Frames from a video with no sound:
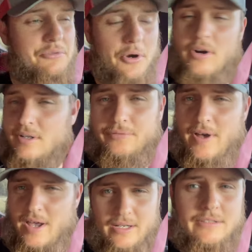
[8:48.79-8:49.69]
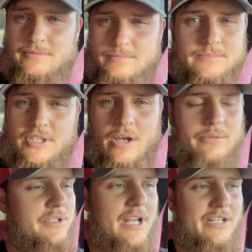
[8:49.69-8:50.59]
They're hard to find. So
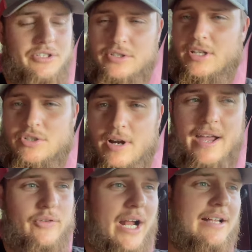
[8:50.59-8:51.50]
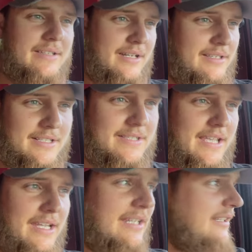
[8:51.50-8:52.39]
you're not just going to drive around then in this
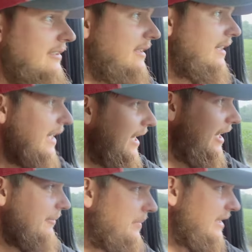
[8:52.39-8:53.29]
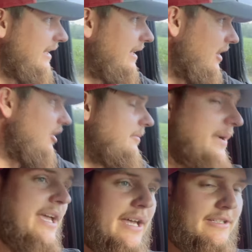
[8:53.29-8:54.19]
thing and be like, oh
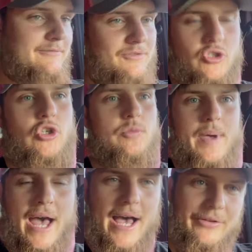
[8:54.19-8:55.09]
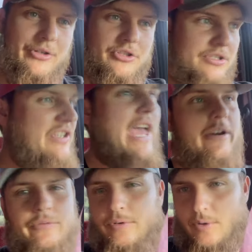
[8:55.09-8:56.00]
man, it's too bad. They're just
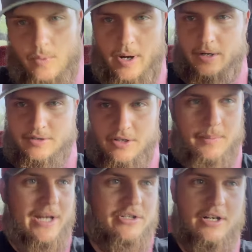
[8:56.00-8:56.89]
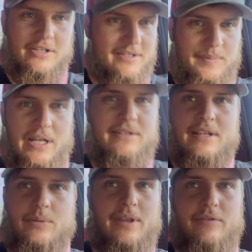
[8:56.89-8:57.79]
everywhere. So my truck just blends
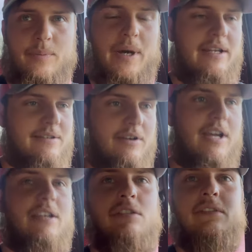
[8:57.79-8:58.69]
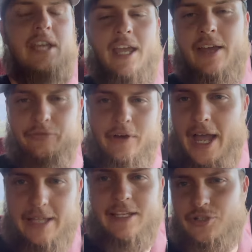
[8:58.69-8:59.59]
in with everybody's. Okay, you can't
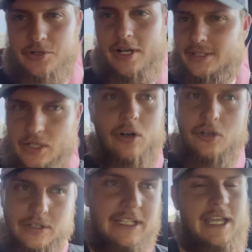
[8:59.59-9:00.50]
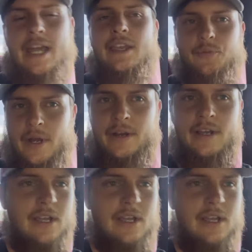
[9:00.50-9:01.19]
find these trucks hardly anywhere.